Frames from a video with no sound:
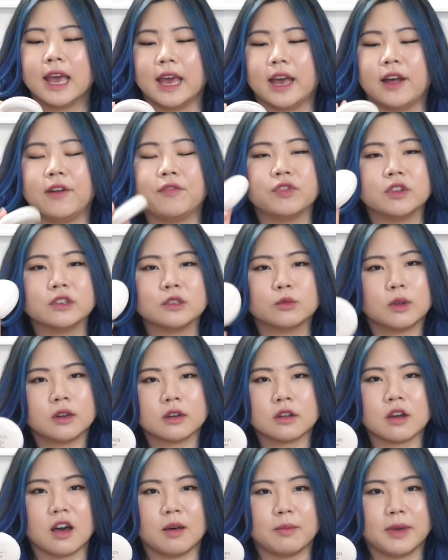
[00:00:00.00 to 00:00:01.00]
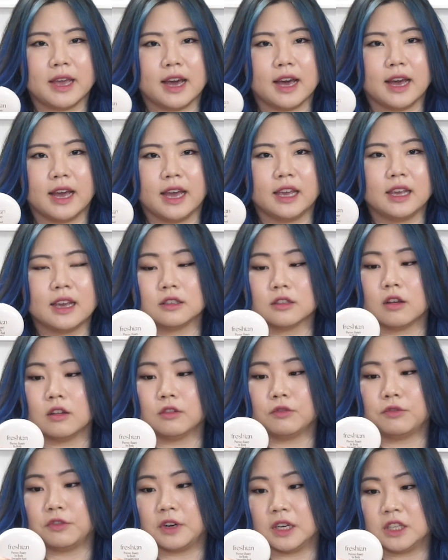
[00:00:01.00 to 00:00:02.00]
This one caught my eye. It's
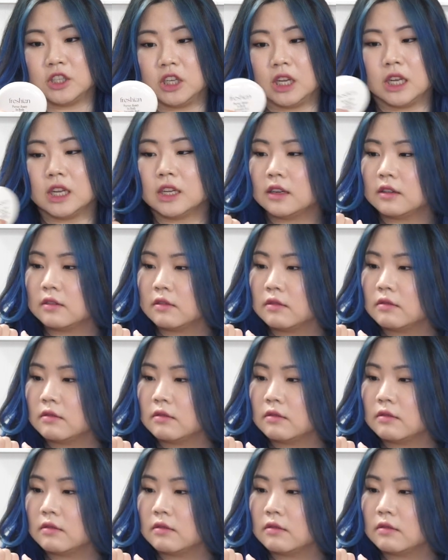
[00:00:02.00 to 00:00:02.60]
called Freshian.